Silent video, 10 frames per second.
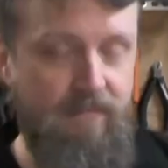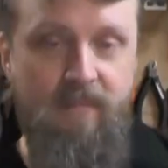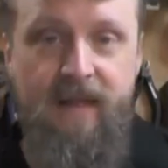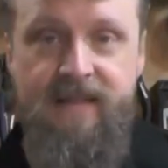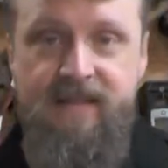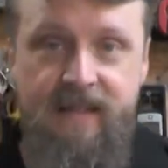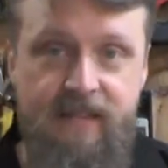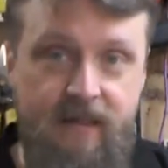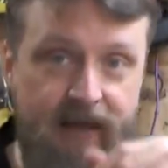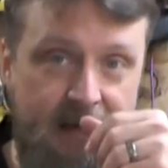headsets
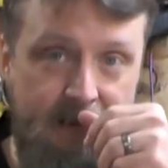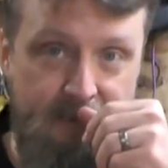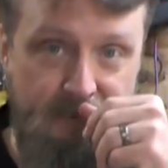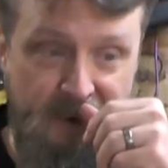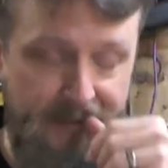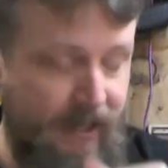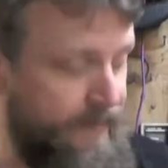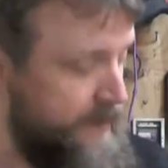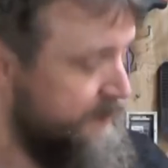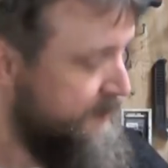into that. Burn them
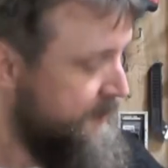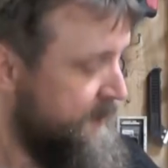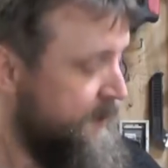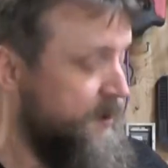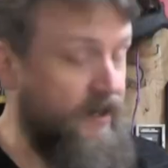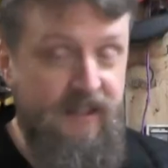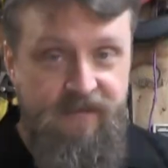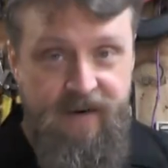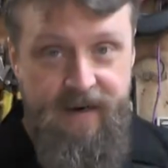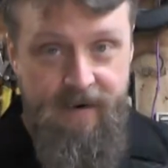up, cause a
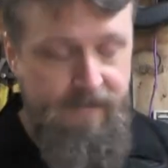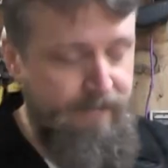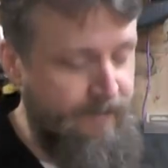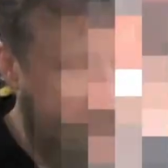fire.